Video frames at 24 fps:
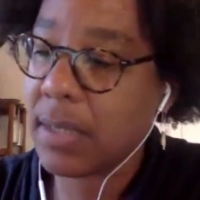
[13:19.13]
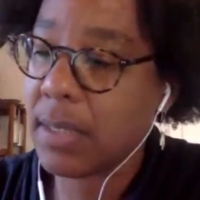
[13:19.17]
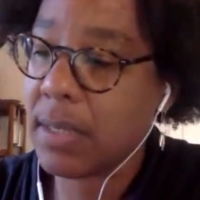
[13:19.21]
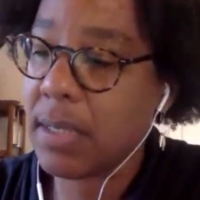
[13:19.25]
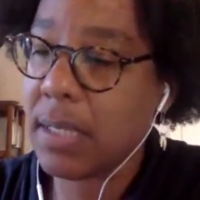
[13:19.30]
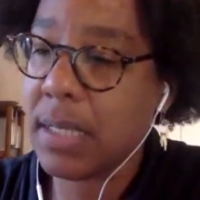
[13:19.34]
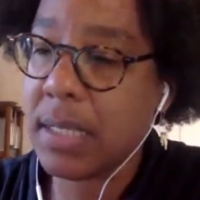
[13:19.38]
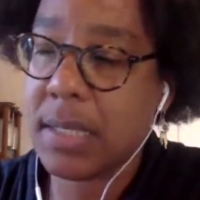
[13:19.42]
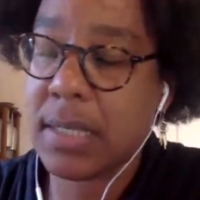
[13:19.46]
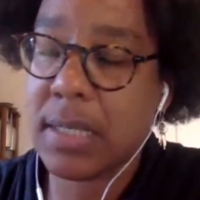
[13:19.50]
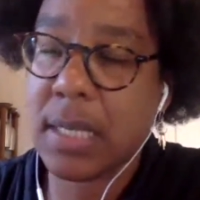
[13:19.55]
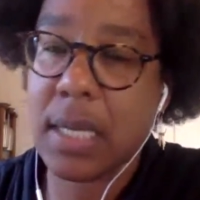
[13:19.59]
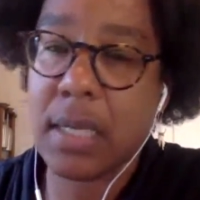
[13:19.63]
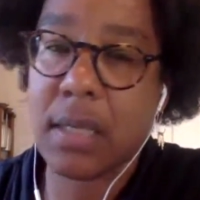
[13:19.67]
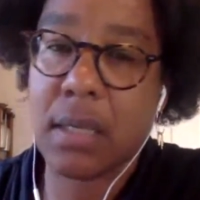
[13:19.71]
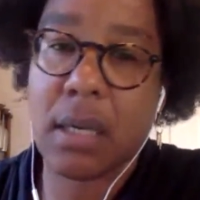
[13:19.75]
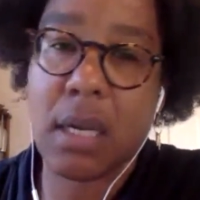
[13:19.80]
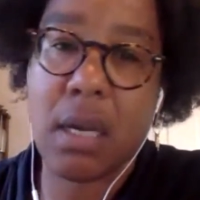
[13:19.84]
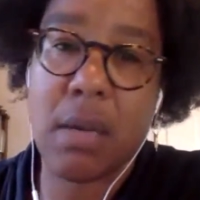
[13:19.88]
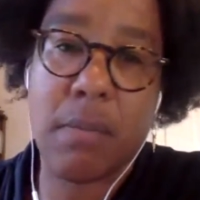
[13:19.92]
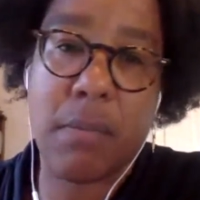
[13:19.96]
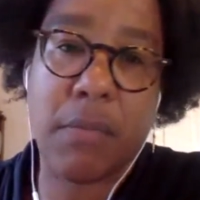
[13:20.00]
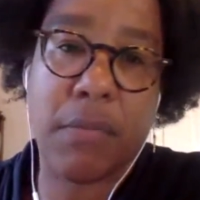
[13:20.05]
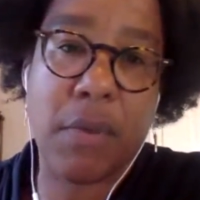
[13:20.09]
And these data
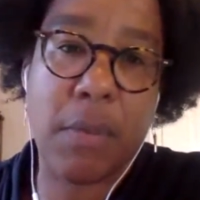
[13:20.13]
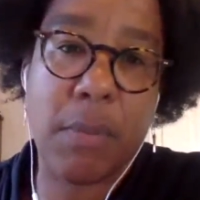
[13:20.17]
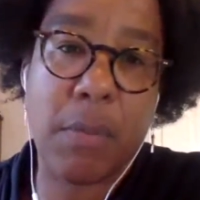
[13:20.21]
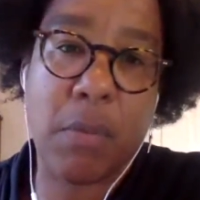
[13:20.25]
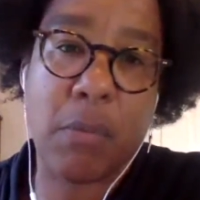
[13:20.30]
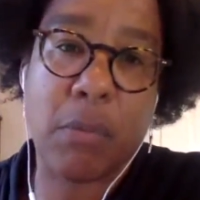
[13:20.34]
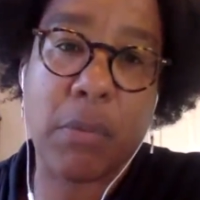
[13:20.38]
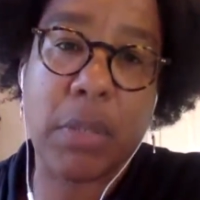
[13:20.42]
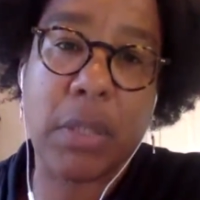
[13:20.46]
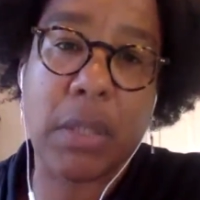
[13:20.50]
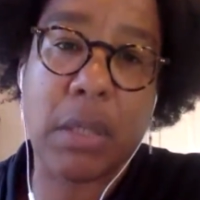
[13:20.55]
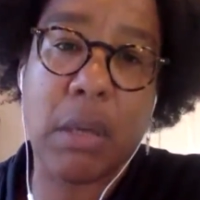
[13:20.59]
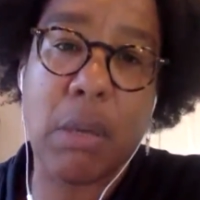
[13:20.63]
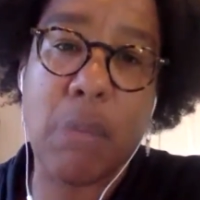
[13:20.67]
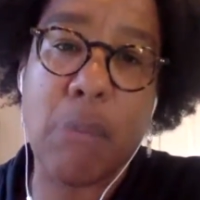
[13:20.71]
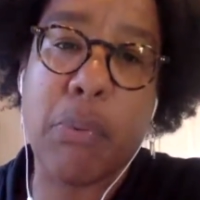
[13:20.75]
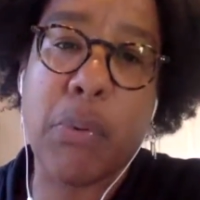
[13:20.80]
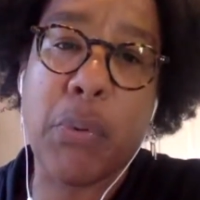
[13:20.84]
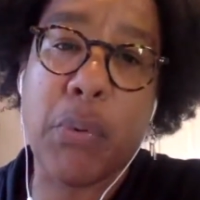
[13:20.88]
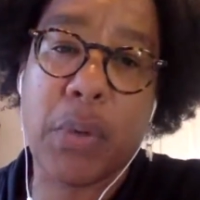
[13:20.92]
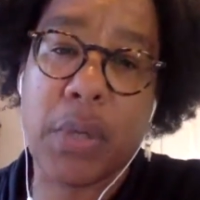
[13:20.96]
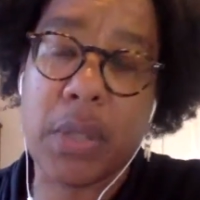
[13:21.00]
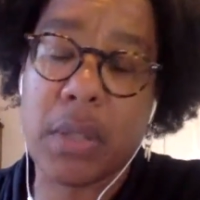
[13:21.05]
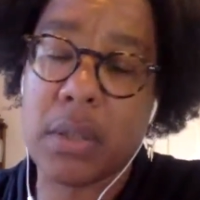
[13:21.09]
come from a really
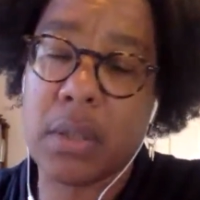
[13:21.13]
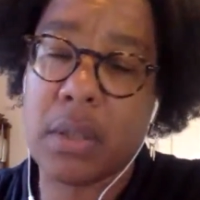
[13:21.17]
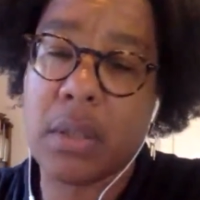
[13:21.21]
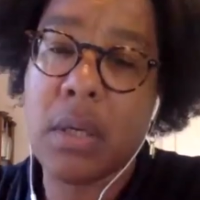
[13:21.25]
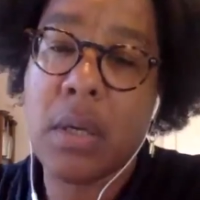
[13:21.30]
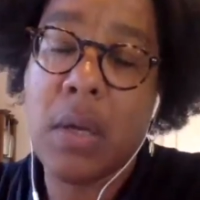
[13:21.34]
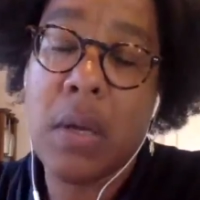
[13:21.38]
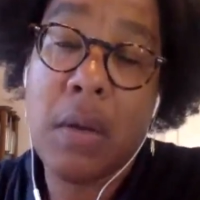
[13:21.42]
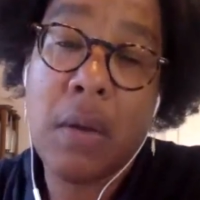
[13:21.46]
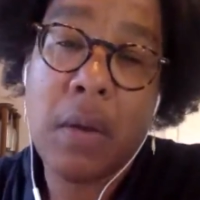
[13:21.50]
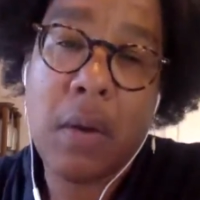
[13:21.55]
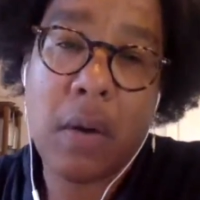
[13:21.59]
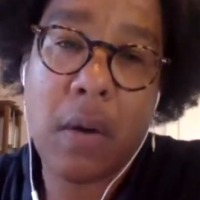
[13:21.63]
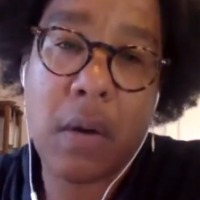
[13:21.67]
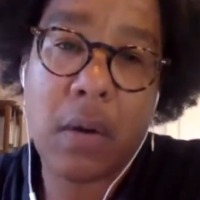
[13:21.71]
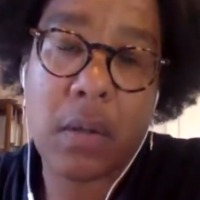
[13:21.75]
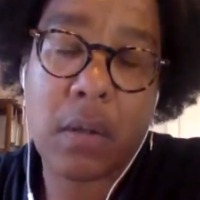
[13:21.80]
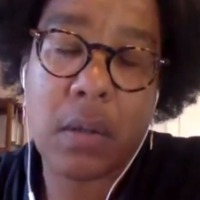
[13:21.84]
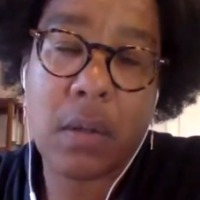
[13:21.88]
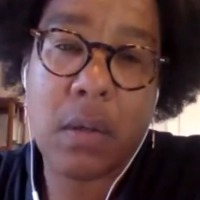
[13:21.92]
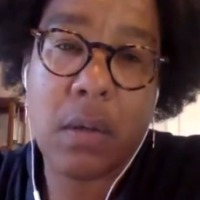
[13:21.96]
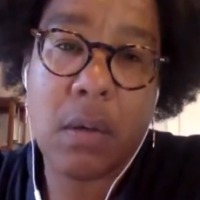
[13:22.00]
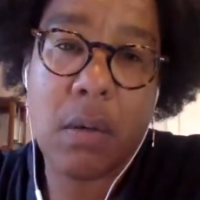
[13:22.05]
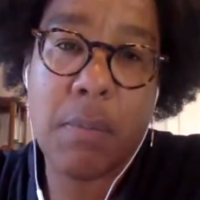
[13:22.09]
important
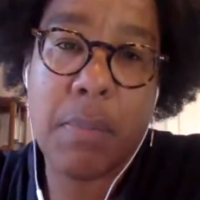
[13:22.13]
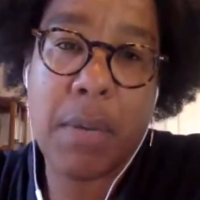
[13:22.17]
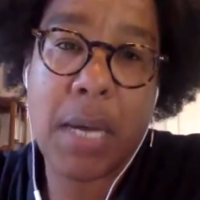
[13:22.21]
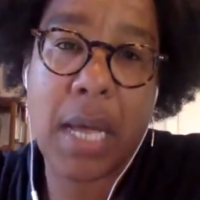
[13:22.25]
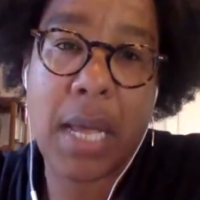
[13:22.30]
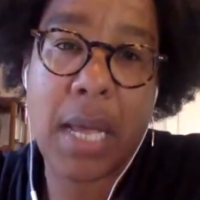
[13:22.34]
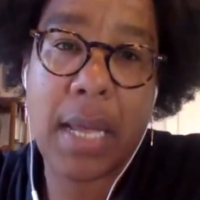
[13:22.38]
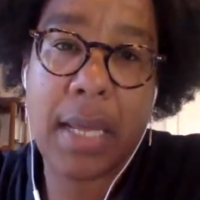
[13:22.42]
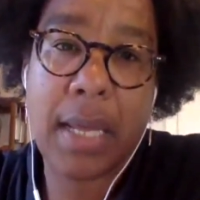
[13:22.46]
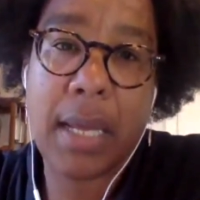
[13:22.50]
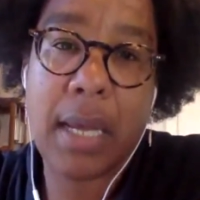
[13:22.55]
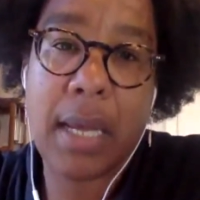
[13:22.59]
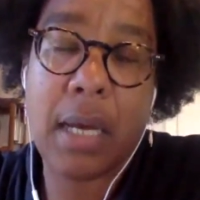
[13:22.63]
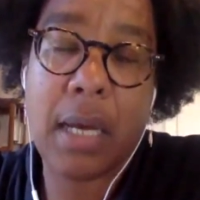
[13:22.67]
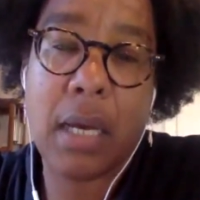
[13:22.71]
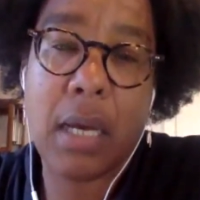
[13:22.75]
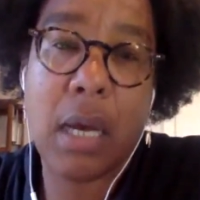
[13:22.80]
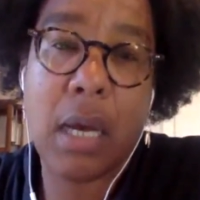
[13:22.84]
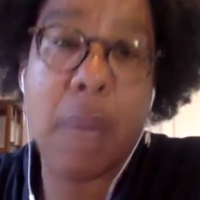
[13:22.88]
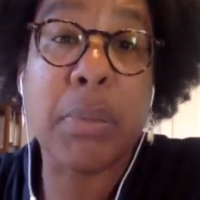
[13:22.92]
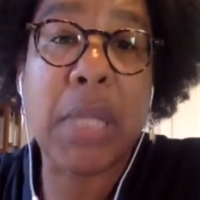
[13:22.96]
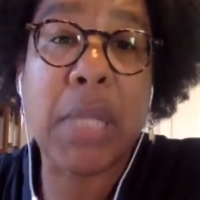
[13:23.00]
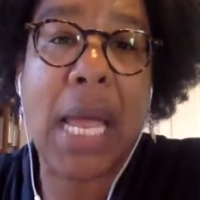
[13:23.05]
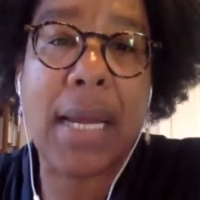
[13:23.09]
article by
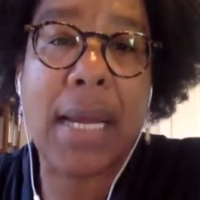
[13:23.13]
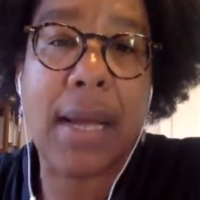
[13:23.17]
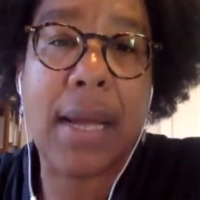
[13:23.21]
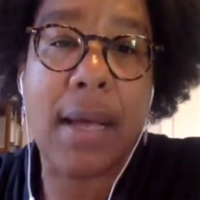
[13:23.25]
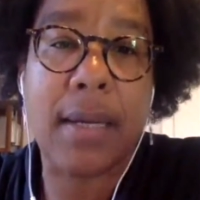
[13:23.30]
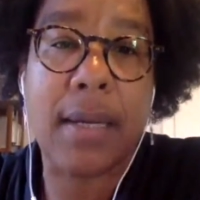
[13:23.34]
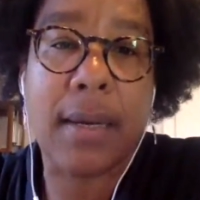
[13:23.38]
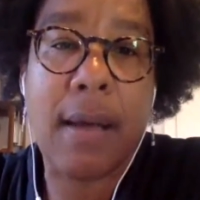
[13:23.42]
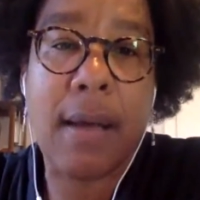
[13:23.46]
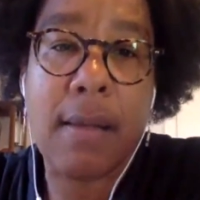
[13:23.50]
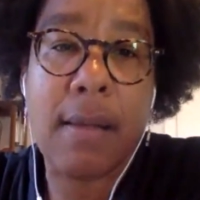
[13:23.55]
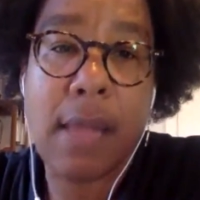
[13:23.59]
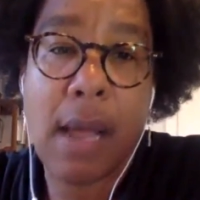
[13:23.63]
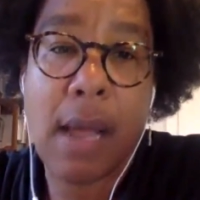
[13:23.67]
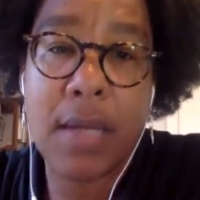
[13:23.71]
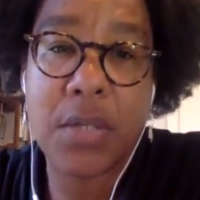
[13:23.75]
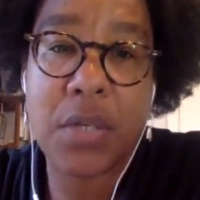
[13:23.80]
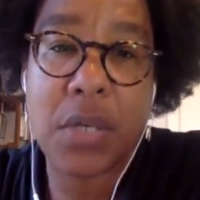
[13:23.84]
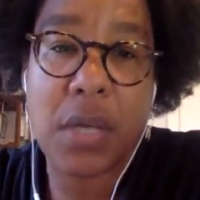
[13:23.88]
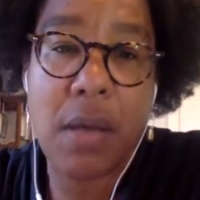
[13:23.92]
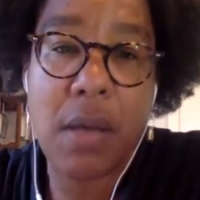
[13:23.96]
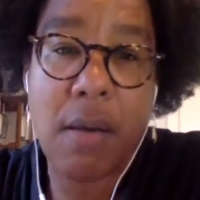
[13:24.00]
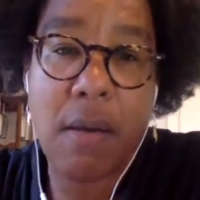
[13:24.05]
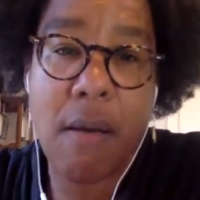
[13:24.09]
a Black
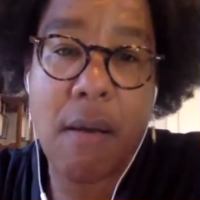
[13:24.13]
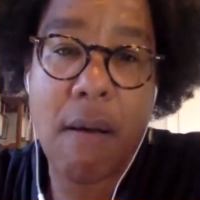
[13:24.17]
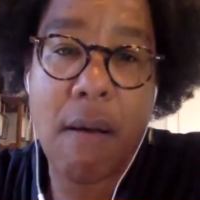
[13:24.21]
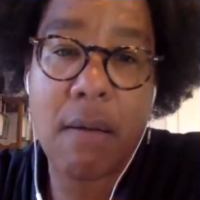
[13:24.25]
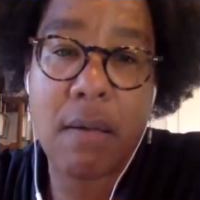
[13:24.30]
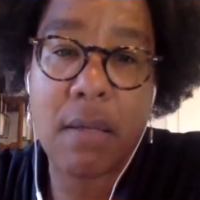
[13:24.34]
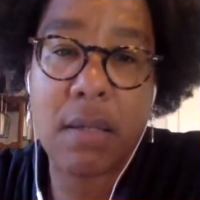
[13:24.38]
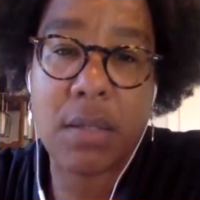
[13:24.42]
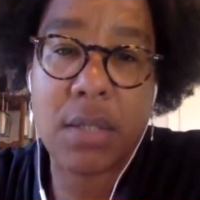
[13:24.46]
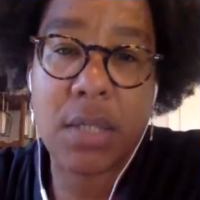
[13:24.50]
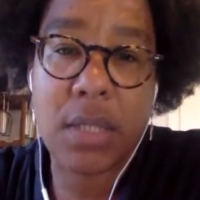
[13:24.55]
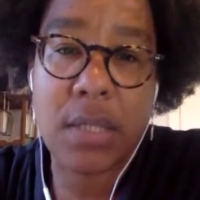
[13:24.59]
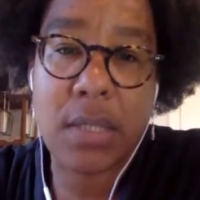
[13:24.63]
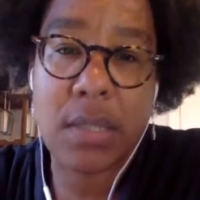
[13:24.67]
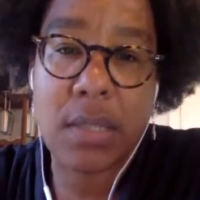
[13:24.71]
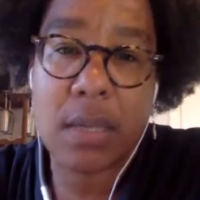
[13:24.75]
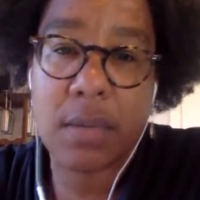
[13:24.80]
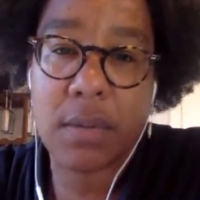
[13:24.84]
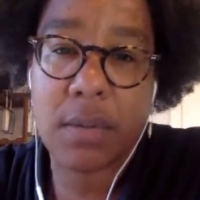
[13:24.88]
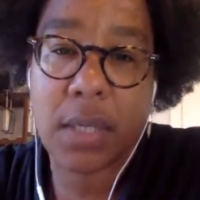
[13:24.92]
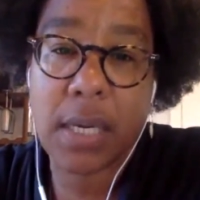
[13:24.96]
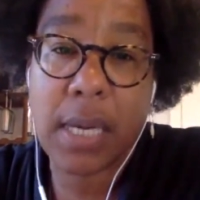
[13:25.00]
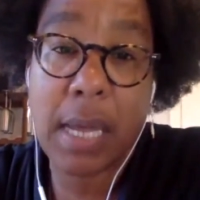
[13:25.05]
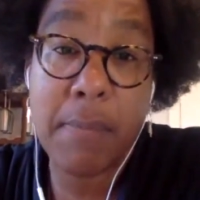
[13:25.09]
gynecologic oncologist,
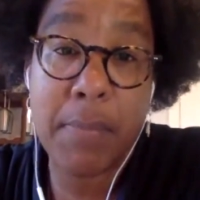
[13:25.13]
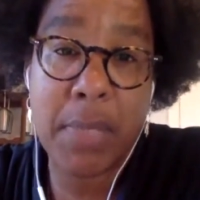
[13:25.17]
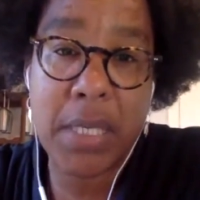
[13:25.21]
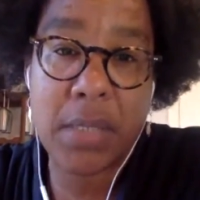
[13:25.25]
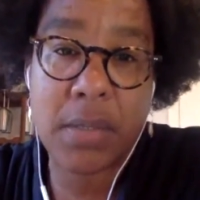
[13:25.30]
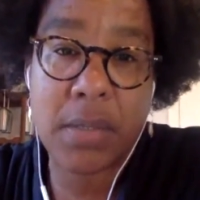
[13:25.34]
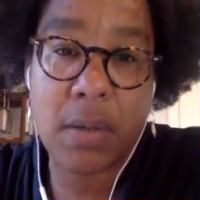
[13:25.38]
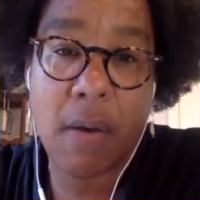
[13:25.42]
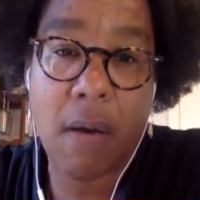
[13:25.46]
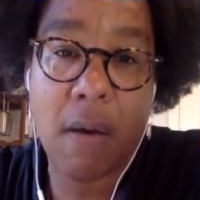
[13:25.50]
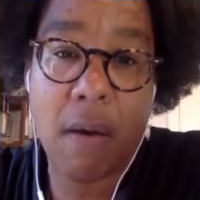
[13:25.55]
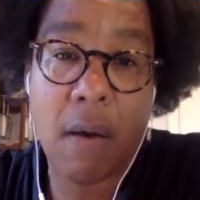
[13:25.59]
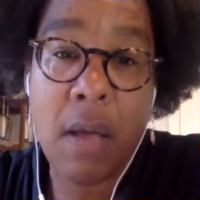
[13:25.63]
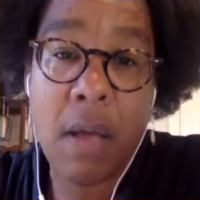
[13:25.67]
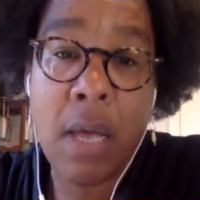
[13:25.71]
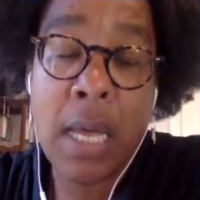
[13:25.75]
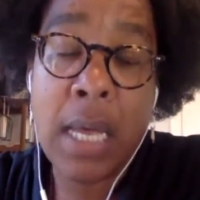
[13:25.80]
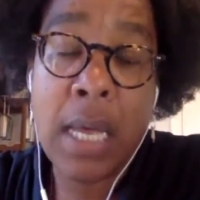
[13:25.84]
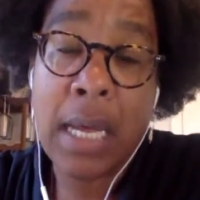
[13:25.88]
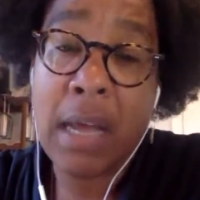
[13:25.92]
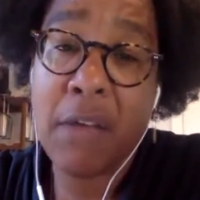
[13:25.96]
Dr. Kimmy Dahl.